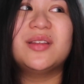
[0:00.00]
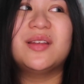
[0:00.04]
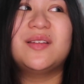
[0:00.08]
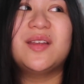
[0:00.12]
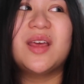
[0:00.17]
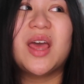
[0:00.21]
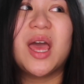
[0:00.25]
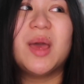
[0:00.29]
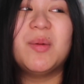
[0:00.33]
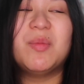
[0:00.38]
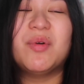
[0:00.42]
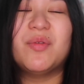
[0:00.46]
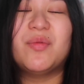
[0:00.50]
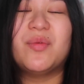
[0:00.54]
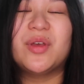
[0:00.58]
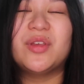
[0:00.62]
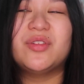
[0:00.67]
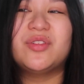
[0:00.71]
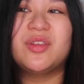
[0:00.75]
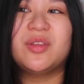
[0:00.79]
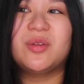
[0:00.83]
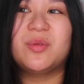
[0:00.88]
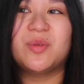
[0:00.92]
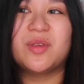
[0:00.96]
the time of when
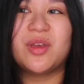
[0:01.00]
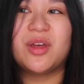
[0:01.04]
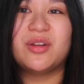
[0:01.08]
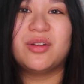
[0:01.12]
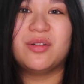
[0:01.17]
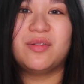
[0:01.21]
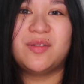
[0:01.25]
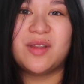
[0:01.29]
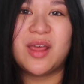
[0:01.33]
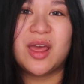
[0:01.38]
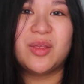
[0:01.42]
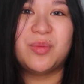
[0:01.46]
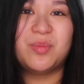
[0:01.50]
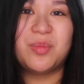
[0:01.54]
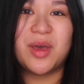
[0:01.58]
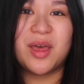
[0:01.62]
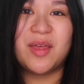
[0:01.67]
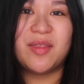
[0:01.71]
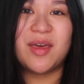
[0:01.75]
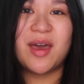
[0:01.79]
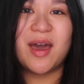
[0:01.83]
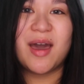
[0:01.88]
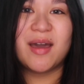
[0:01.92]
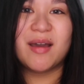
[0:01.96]
she was on her
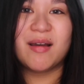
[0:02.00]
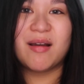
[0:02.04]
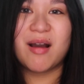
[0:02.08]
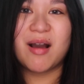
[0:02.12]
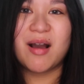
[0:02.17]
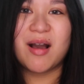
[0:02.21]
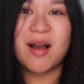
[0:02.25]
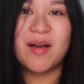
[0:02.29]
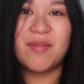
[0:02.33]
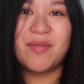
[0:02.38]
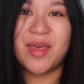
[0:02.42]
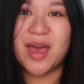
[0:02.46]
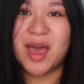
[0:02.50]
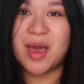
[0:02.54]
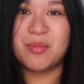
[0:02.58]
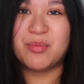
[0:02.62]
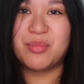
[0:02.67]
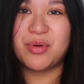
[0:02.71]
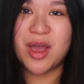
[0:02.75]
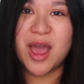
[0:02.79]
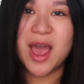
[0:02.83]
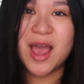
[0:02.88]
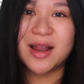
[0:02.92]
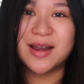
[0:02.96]
deathbed that I got, that I'm
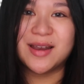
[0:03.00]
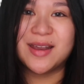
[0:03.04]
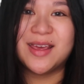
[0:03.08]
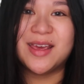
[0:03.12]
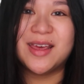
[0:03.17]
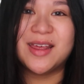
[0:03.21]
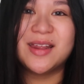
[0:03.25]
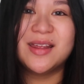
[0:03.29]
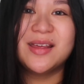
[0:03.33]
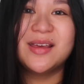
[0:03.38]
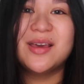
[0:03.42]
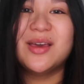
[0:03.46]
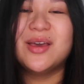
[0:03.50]
pregnant.